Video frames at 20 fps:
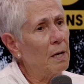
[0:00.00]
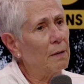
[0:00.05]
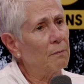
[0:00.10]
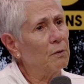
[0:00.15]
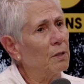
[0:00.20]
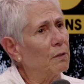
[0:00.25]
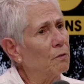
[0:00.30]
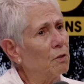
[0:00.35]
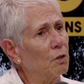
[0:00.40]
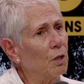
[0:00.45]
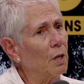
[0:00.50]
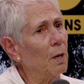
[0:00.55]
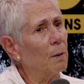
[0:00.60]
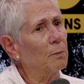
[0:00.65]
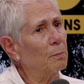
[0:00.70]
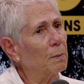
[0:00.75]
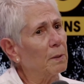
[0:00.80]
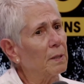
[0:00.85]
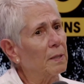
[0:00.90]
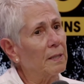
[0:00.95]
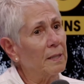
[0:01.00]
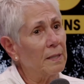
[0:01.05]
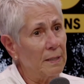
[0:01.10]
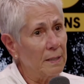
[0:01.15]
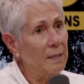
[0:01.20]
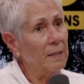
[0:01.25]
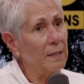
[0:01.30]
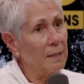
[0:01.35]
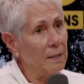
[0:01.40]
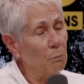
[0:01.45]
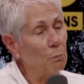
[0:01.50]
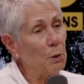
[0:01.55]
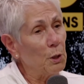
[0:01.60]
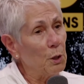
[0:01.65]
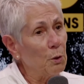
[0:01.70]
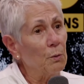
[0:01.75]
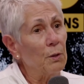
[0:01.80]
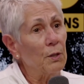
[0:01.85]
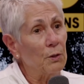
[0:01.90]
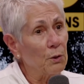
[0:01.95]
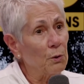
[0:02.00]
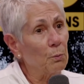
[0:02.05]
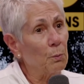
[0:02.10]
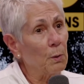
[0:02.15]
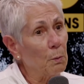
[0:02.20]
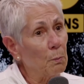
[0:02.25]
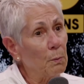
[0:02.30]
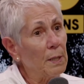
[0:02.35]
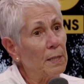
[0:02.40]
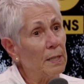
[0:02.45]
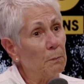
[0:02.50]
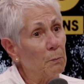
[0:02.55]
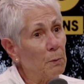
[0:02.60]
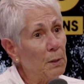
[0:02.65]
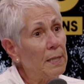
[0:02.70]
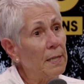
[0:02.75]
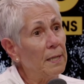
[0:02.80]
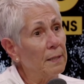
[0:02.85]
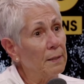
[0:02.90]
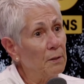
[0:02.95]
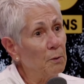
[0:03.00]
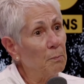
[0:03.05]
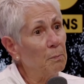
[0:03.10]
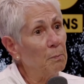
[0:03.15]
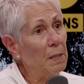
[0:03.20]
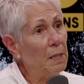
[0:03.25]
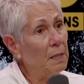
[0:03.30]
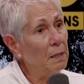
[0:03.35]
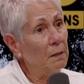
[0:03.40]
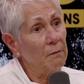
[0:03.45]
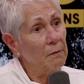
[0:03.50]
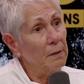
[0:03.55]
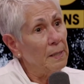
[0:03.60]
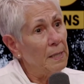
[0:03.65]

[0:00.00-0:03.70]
for different jobs, but we knew this was where we we needed to be.